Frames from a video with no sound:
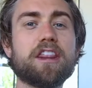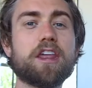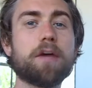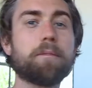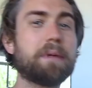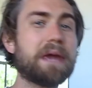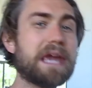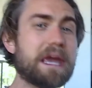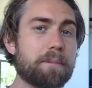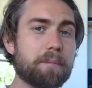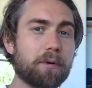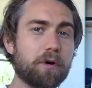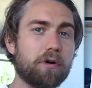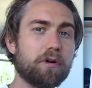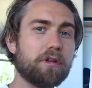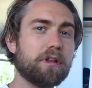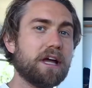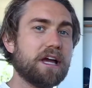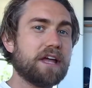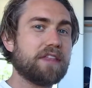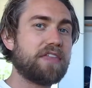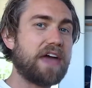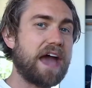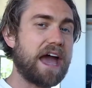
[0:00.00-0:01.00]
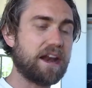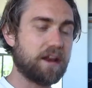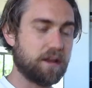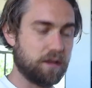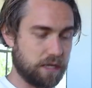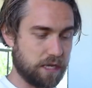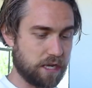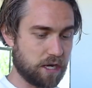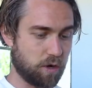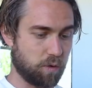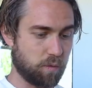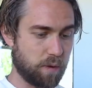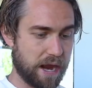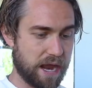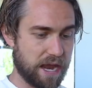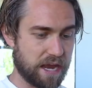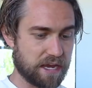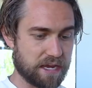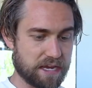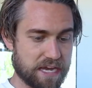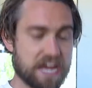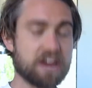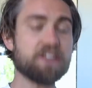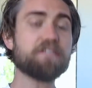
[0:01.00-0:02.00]
the people that in a way
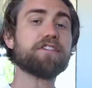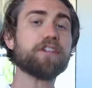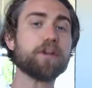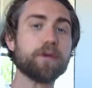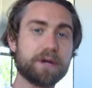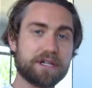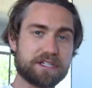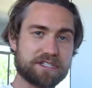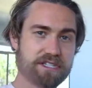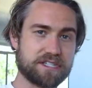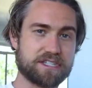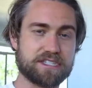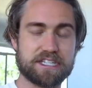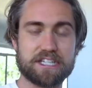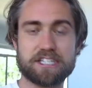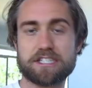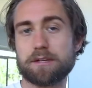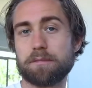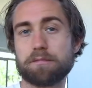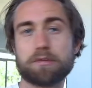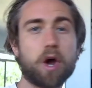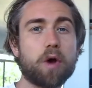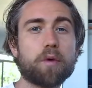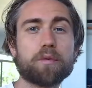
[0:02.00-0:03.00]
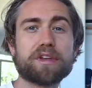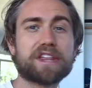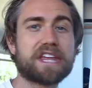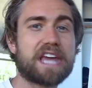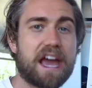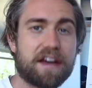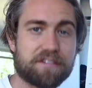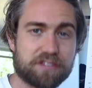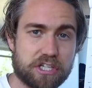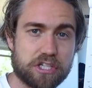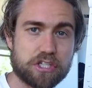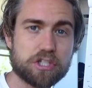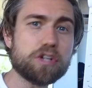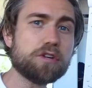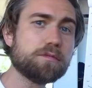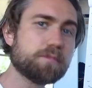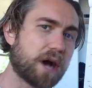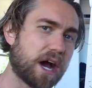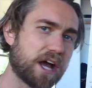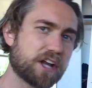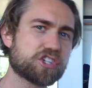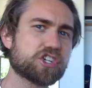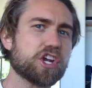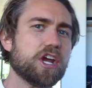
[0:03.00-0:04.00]
influence the system don't really have to do
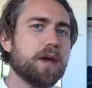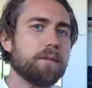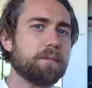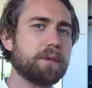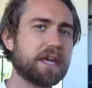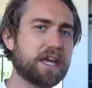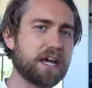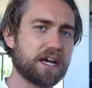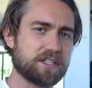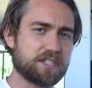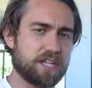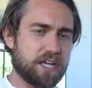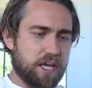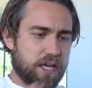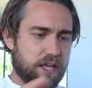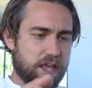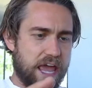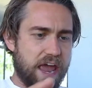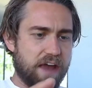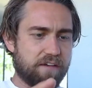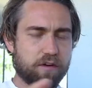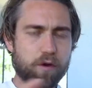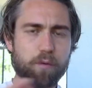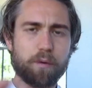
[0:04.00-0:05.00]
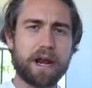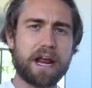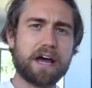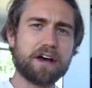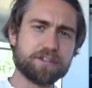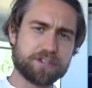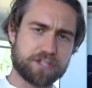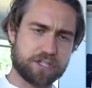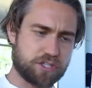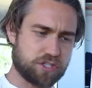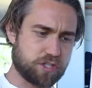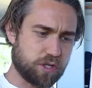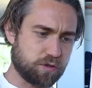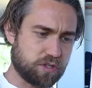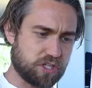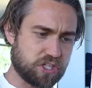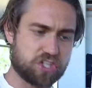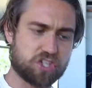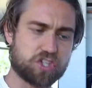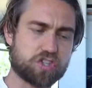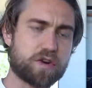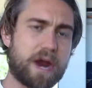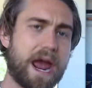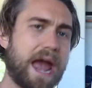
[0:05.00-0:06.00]
much because everyone else is so
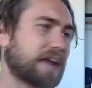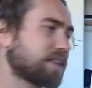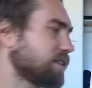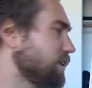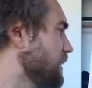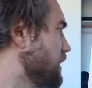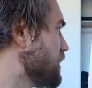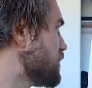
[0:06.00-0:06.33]
distracted